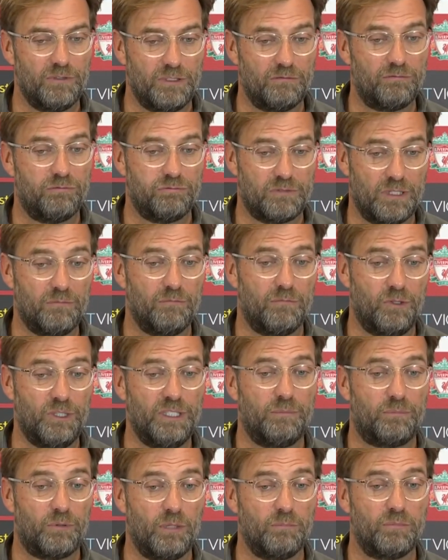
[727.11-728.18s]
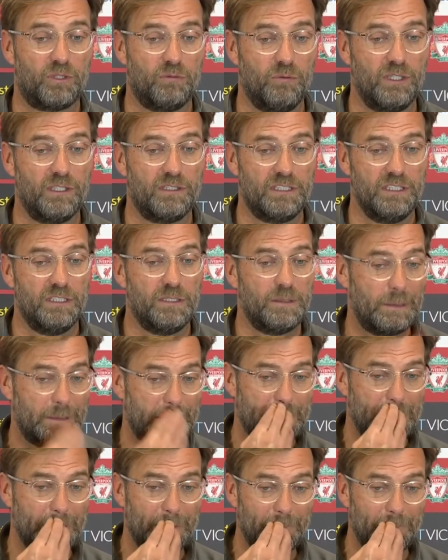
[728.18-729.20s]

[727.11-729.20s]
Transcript: we have done really proper quality, and it,